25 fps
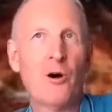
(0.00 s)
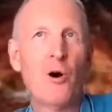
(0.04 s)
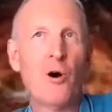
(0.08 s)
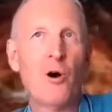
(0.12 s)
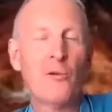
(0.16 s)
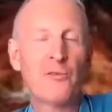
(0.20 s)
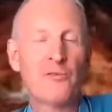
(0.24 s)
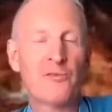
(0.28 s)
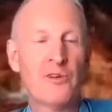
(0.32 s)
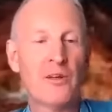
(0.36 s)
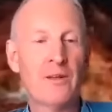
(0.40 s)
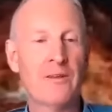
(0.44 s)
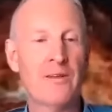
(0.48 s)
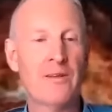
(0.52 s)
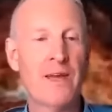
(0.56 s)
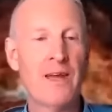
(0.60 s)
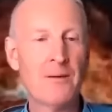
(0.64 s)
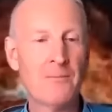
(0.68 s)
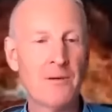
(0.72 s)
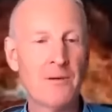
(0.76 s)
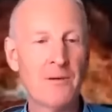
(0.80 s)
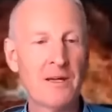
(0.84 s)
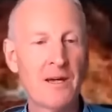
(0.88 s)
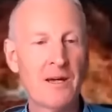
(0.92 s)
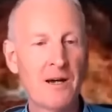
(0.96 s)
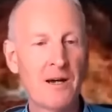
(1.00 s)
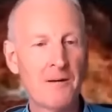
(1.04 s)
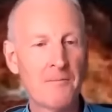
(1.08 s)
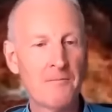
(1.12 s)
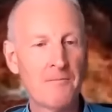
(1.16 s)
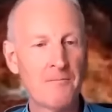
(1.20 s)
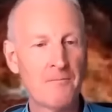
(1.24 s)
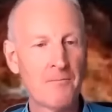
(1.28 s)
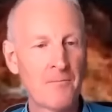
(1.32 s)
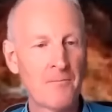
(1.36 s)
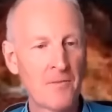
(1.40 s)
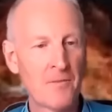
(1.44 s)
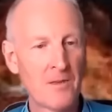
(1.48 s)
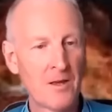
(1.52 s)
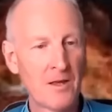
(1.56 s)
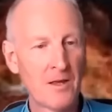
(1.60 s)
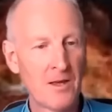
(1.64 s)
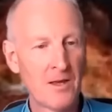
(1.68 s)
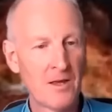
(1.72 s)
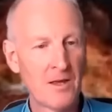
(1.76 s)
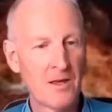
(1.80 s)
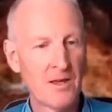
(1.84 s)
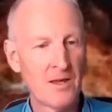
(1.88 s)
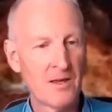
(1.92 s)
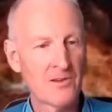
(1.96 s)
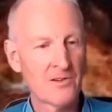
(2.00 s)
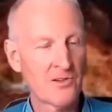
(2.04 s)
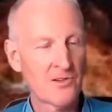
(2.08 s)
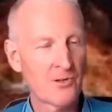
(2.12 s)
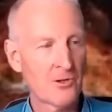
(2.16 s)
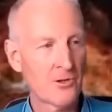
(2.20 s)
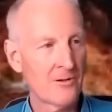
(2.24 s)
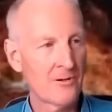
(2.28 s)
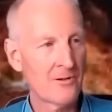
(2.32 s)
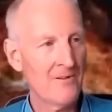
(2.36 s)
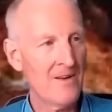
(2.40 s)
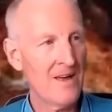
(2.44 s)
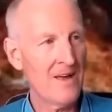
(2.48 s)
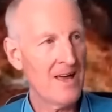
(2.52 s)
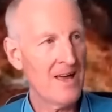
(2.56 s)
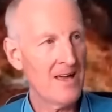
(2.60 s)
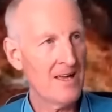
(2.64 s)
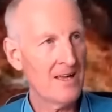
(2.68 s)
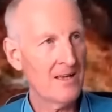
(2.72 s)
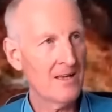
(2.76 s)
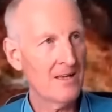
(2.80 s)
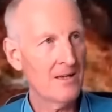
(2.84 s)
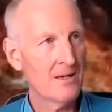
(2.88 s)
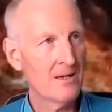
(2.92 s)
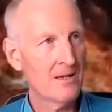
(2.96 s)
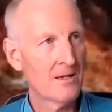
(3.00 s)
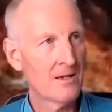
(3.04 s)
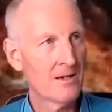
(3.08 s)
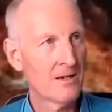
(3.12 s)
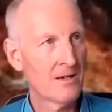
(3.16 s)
often they become sort of a